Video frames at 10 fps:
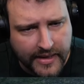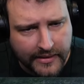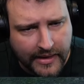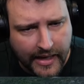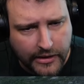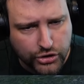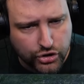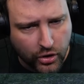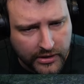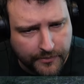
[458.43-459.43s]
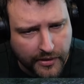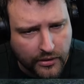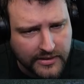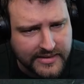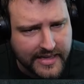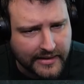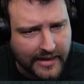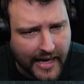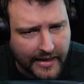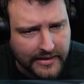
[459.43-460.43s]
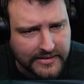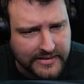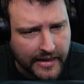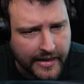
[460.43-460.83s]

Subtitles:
the tanks, not because the tanks